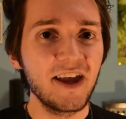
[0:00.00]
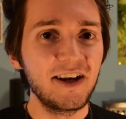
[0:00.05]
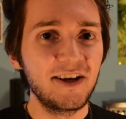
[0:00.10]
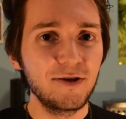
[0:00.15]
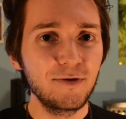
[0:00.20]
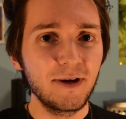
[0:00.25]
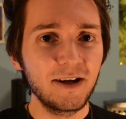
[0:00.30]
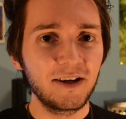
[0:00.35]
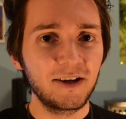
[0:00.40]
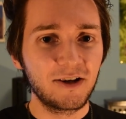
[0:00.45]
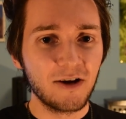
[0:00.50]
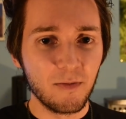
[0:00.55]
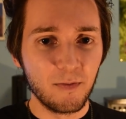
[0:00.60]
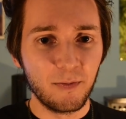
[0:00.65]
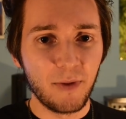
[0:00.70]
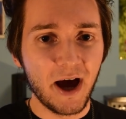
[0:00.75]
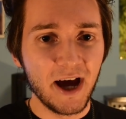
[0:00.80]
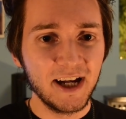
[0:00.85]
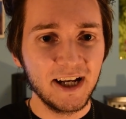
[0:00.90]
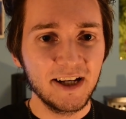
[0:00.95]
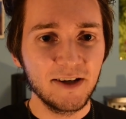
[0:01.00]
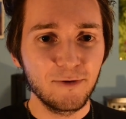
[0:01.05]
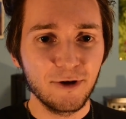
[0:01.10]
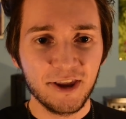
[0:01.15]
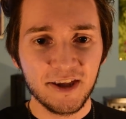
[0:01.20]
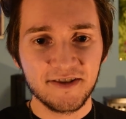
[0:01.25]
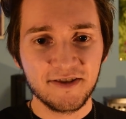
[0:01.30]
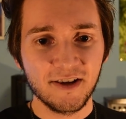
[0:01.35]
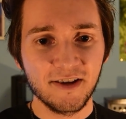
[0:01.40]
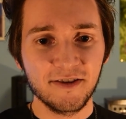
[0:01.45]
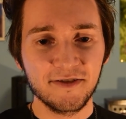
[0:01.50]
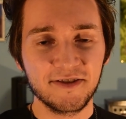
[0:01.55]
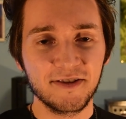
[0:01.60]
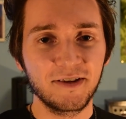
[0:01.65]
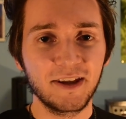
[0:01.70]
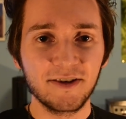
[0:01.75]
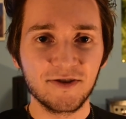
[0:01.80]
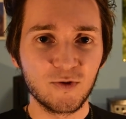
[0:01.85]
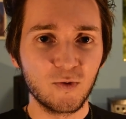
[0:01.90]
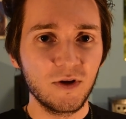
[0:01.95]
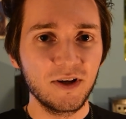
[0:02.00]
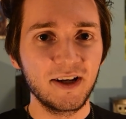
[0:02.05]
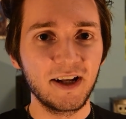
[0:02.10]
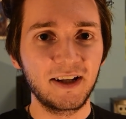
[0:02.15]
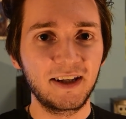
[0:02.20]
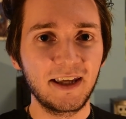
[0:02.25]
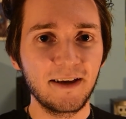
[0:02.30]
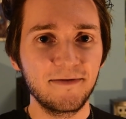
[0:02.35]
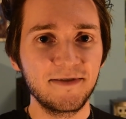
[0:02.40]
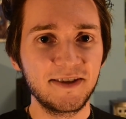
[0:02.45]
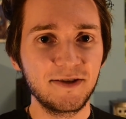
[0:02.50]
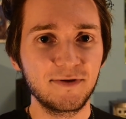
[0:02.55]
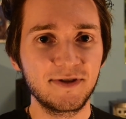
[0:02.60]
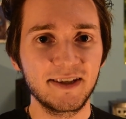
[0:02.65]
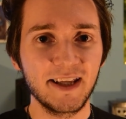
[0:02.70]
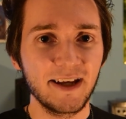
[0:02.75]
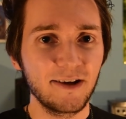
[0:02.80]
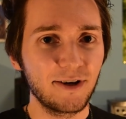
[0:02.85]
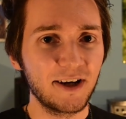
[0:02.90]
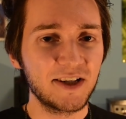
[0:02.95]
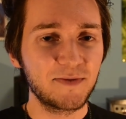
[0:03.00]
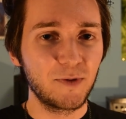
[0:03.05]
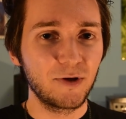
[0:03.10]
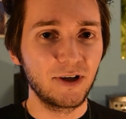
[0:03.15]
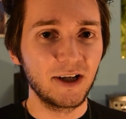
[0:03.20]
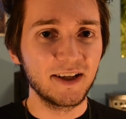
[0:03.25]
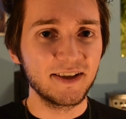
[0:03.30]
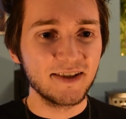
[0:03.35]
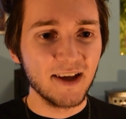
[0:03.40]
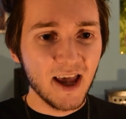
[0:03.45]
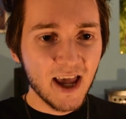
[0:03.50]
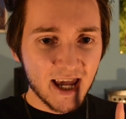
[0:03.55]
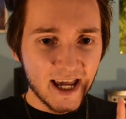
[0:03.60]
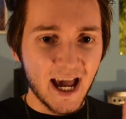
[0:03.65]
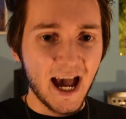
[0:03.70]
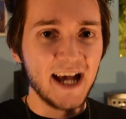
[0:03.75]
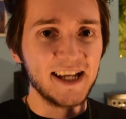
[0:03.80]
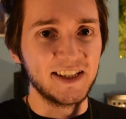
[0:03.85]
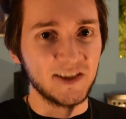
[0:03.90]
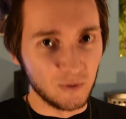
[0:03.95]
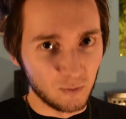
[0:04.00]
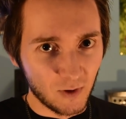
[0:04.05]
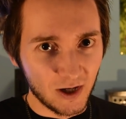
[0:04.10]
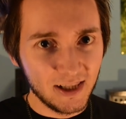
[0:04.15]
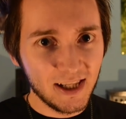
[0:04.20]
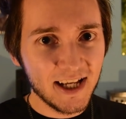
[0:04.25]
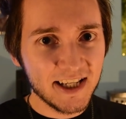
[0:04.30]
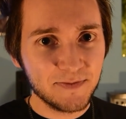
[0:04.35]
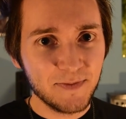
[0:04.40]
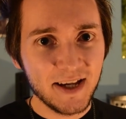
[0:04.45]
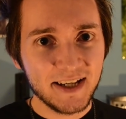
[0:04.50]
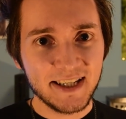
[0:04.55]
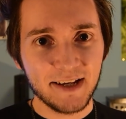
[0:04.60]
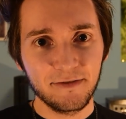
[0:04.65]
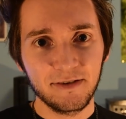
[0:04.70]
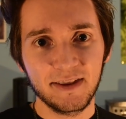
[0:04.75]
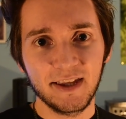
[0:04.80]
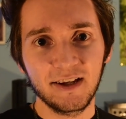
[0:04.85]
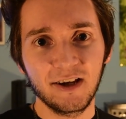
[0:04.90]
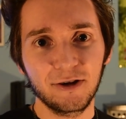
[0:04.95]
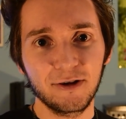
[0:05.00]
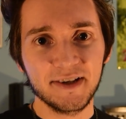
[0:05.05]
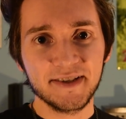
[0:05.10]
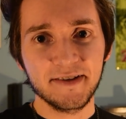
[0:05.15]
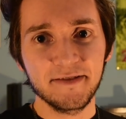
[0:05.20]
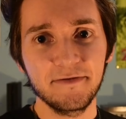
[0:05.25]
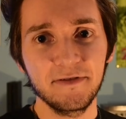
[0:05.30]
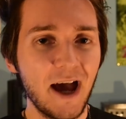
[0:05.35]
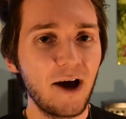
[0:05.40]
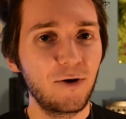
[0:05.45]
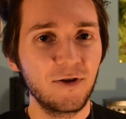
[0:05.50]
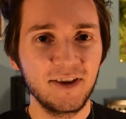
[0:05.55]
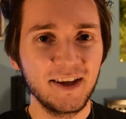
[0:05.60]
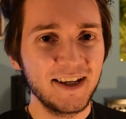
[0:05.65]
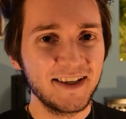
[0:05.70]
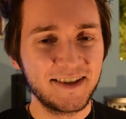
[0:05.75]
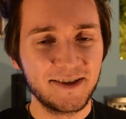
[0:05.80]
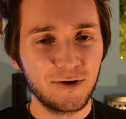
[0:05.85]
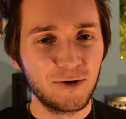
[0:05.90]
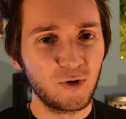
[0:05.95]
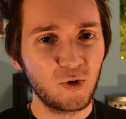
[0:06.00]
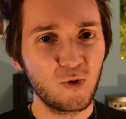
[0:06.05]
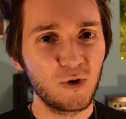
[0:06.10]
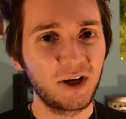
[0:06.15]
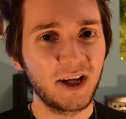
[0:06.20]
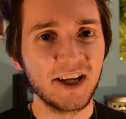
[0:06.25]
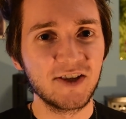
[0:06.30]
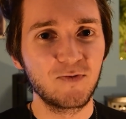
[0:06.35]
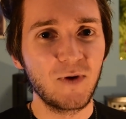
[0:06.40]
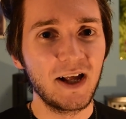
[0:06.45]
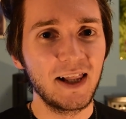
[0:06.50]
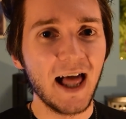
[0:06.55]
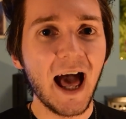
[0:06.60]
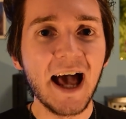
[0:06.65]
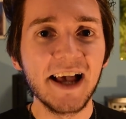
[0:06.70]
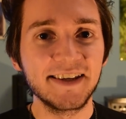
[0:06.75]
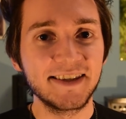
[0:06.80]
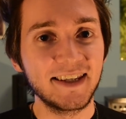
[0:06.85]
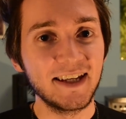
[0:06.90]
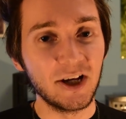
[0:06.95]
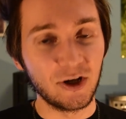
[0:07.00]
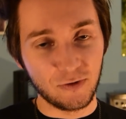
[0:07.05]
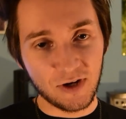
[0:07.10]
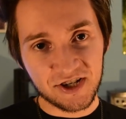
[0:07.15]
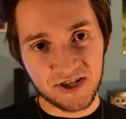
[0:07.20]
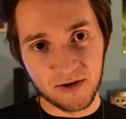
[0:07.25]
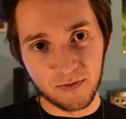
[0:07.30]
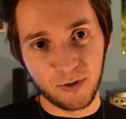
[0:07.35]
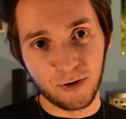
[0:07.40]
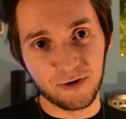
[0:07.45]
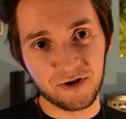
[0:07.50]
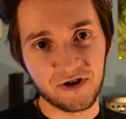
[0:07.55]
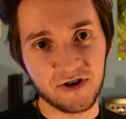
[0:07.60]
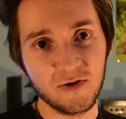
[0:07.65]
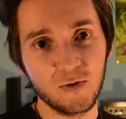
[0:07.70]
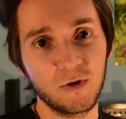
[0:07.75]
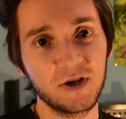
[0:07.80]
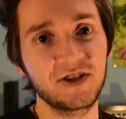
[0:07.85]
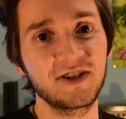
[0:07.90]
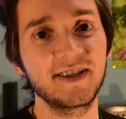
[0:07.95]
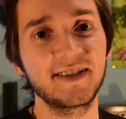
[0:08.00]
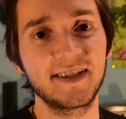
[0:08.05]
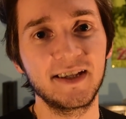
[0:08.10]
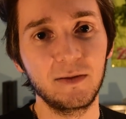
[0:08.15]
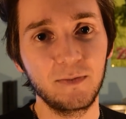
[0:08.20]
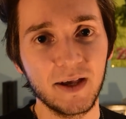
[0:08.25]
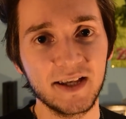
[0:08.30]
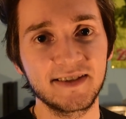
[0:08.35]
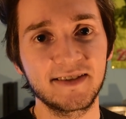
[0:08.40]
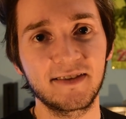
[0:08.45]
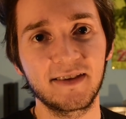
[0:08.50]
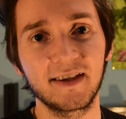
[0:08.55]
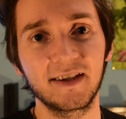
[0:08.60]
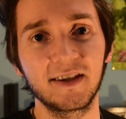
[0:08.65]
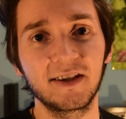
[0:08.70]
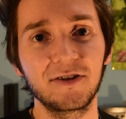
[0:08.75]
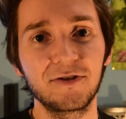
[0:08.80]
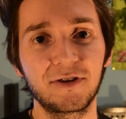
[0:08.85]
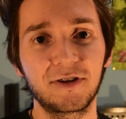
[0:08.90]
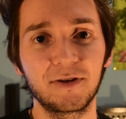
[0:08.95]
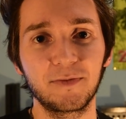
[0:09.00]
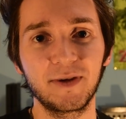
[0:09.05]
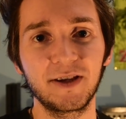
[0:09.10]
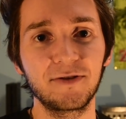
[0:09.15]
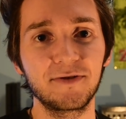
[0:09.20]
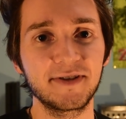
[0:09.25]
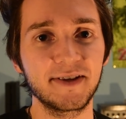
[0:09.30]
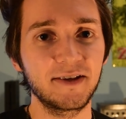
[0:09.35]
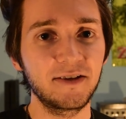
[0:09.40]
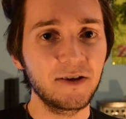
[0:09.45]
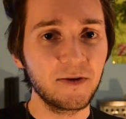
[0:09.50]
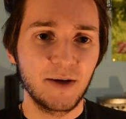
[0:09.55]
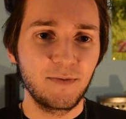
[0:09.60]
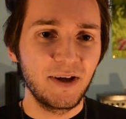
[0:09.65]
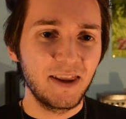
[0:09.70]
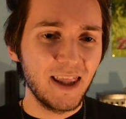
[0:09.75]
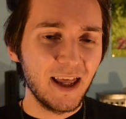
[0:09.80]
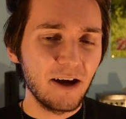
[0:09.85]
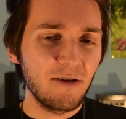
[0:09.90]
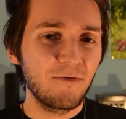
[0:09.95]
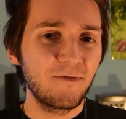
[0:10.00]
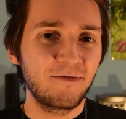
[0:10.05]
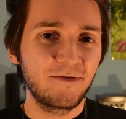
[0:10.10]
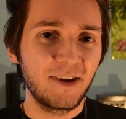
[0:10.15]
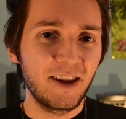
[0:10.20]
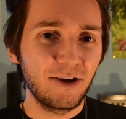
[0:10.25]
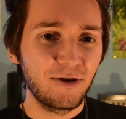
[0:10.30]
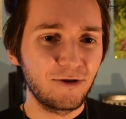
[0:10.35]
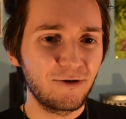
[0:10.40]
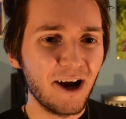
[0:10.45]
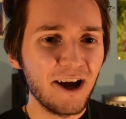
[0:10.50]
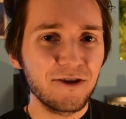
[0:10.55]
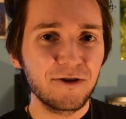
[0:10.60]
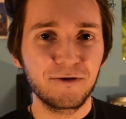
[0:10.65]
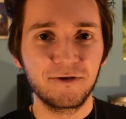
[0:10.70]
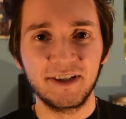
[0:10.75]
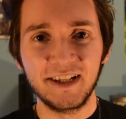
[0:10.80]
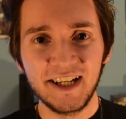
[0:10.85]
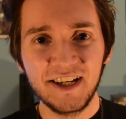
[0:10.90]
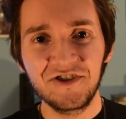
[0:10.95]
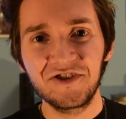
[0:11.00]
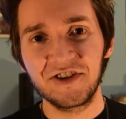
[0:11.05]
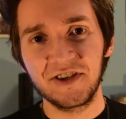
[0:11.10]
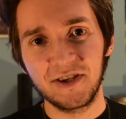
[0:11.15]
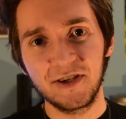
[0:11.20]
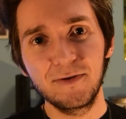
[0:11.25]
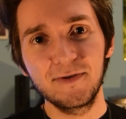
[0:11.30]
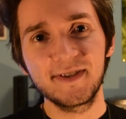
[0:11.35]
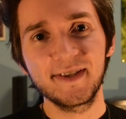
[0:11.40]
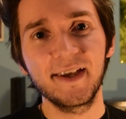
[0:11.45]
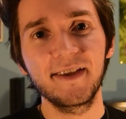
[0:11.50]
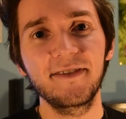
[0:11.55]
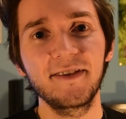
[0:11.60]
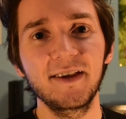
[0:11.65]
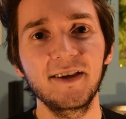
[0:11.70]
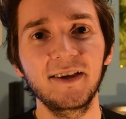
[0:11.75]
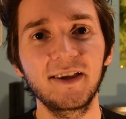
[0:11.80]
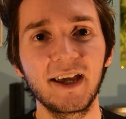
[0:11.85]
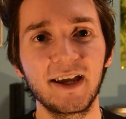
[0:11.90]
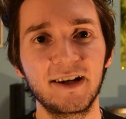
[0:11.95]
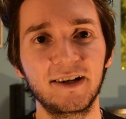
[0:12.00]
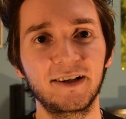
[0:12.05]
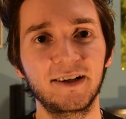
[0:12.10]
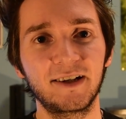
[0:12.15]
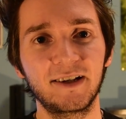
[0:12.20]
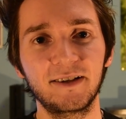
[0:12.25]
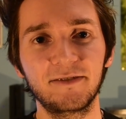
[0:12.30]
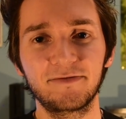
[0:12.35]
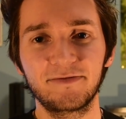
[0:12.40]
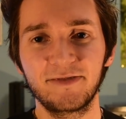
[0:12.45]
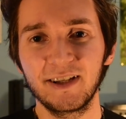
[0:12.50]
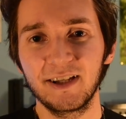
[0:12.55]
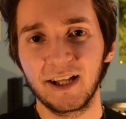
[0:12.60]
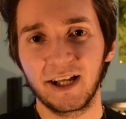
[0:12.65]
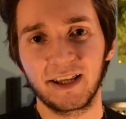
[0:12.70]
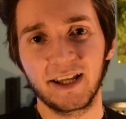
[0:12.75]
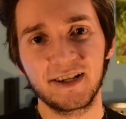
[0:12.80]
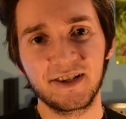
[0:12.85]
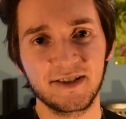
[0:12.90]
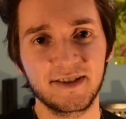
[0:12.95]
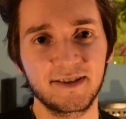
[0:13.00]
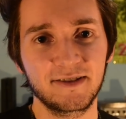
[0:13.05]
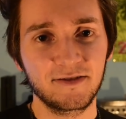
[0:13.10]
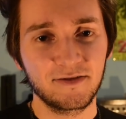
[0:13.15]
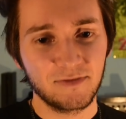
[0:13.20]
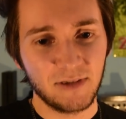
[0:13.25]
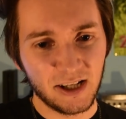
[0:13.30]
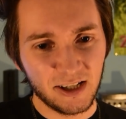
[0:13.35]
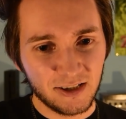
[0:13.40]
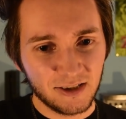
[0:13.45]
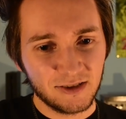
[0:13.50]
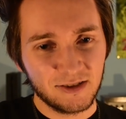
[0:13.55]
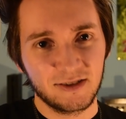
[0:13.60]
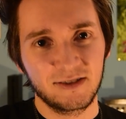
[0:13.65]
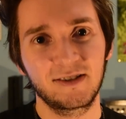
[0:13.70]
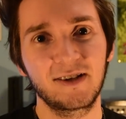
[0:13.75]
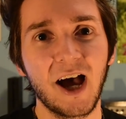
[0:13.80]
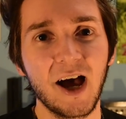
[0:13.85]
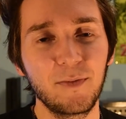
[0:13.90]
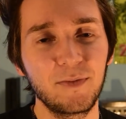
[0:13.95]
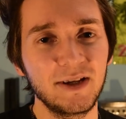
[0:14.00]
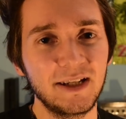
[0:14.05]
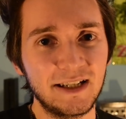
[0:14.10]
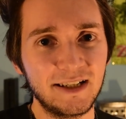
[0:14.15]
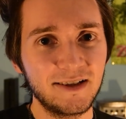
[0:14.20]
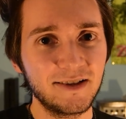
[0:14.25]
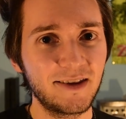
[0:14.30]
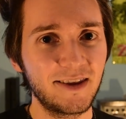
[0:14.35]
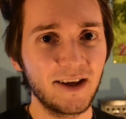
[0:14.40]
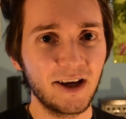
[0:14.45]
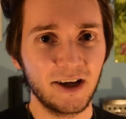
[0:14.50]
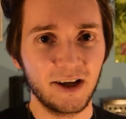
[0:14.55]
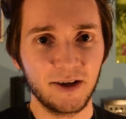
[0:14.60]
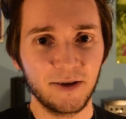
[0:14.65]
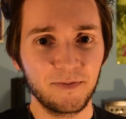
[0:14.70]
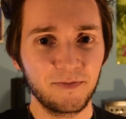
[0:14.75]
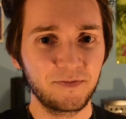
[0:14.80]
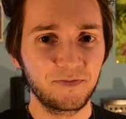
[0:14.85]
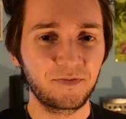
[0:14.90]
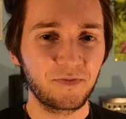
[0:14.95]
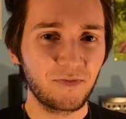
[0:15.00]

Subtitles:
they do it combined with each other. So there's one that gives you Slayer experience as well as makes everything aggressive. Now these don't work as well as the aggression potion, which is the best thing that you could be using. So I mean, they're rather niche use, I think, and I feel like they just like copied the